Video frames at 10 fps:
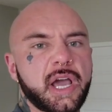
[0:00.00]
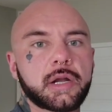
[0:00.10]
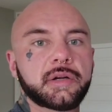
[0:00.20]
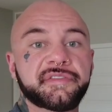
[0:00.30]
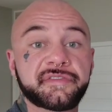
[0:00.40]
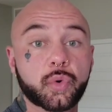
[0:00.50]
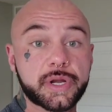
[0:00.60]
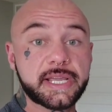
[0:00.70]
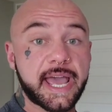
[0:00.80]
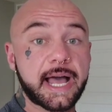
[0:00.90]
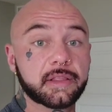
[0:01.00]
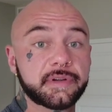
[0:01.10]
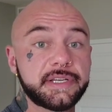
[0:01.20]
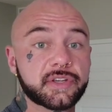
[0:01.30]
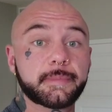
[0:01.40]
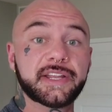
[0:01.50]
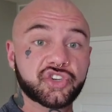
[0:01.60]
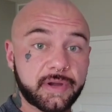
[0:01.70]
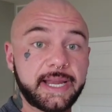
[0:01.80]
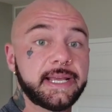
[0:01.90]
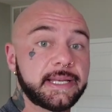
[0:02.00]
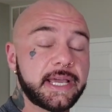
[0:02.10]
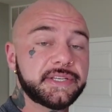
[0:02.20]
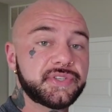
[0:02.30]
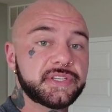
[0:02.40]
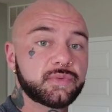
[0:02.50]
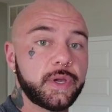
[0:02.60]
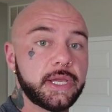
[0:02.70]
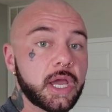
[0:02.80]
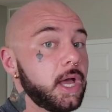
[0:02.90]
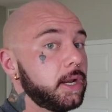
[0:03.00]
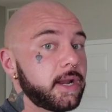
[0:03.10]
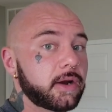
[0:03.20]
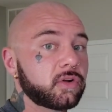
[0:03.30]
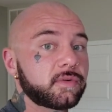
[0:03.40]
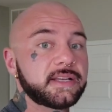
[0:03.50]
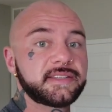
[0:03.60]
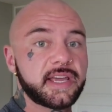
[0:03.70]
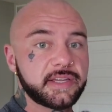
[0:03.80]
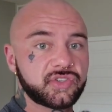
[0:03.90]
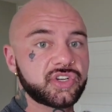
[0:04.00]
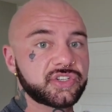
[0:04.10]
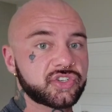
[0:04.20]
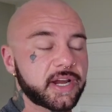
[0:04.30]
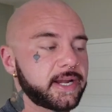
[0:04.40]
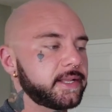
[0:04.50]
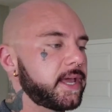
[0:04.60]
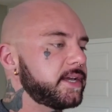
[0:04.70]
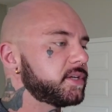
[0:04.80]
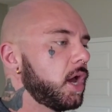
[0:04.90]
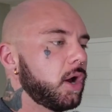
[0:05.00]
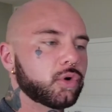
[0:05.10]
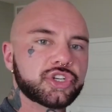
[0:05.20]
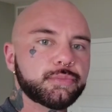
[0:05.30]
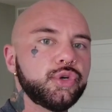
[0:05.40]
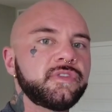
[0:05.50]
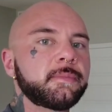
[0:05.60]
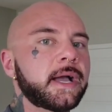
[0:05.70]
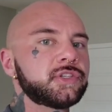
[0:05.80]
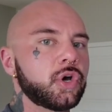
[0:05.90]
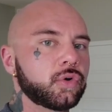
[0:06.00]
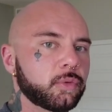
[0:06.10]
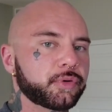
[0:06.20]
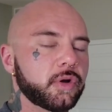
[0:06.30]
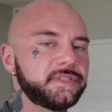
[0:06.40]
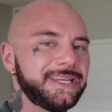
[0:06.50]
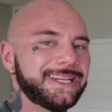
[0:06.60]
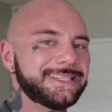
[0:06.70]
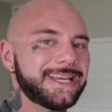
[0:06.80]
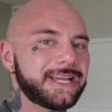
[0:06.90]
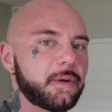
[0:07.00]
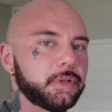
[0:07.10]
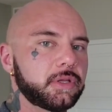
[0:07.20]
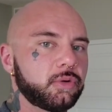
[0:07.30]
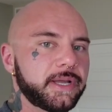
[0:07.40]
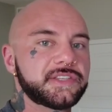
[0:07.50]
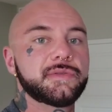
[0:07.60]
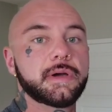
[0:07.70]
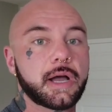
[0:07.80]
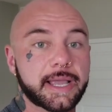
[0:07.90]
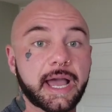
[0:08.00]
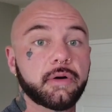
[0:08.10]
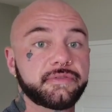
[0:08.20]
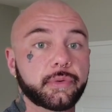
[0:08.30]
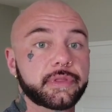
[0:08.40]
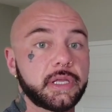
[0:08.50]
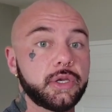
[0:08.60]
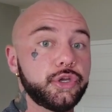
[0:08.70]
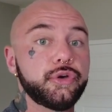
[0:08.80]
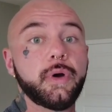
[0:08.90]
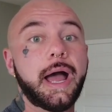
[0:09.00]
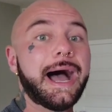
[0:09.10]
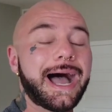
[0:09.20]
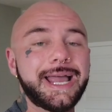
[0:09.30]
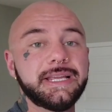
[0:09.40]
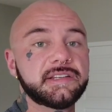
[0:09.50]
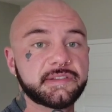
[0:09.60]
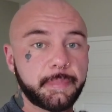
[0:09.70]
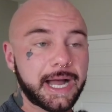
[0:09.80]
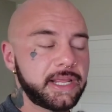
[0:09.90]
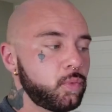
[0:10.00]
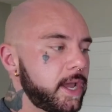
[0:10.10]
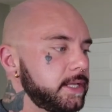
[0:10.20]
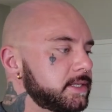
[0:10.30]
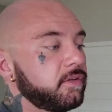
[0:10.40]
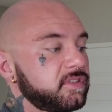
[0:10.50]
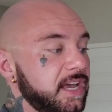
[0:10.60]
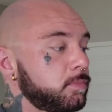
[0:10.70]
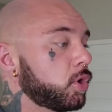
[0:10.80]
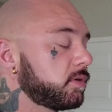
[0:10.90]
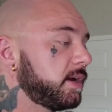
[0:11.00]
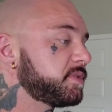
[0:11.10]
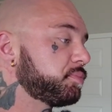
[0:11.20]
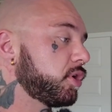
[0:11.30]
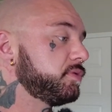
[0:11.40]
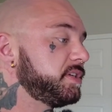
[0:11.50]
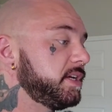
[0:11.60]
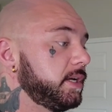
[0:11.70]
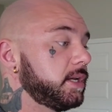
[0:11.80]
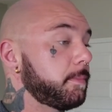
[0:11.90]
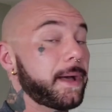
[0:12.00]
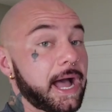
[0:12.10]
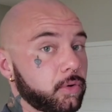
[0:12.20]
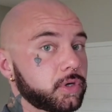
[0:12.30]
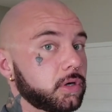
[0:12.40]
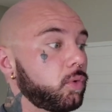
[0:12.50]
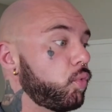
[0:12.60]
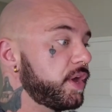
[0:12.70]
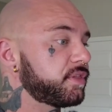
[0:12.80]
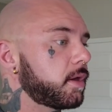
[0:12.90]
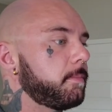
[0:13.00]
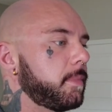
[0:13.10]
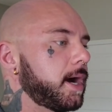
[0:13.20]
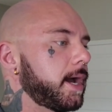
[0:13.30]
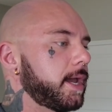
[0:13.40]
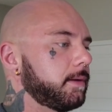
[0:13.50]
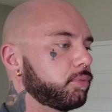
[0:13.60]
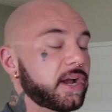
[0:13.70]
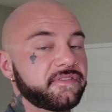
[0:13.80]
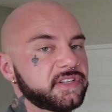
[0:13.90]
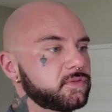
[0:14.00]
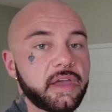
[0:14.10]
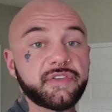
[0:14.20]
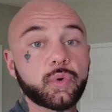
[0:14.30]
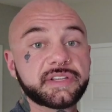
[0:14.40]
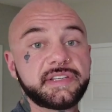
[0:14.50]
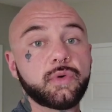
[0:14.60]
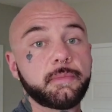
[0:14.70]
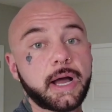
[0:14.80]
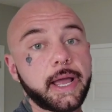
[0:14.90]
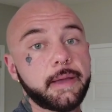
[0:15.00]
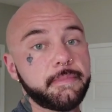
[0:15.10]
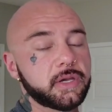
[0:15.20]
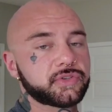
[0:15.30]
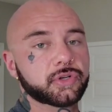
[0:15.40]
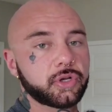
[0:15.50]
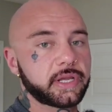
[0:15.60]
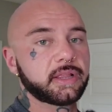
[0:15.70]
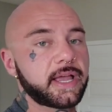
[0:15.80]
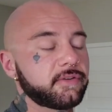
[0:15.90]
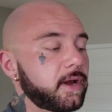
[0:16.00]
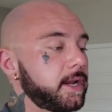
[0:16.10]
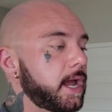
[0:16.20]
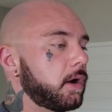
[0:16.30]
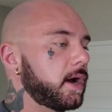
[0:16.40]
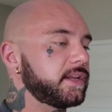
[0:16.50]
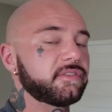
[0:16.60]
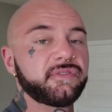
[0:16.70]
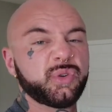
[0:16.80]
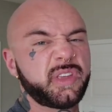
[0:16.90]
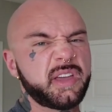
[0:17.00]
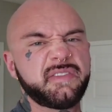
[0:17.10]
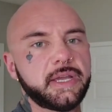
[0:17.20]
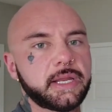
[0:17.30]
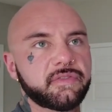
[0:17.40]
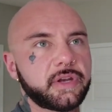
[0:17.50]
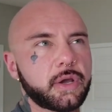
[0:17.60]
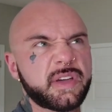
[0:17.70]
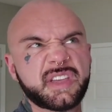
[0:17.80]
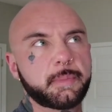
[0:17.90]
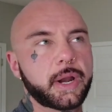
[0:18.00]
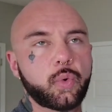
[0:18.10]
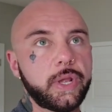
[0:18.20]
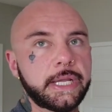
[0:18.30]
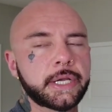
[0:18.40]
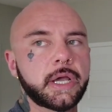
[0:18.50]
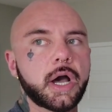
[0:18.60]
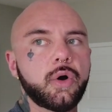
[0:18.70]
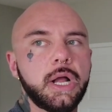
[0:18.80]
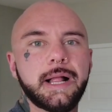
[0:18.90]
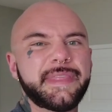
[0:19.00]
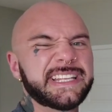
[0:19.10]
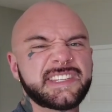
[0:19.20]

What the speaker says: 140 calories on my training days this week, not on rest days, just training days. We're just moving my total protein intake up a little bit to account for the new heightened body weight. 10 more grams of protein powder with my breakfast. If you want to see what my meals are looking like right now, I did a full day of eating video, I think about a week ago. That's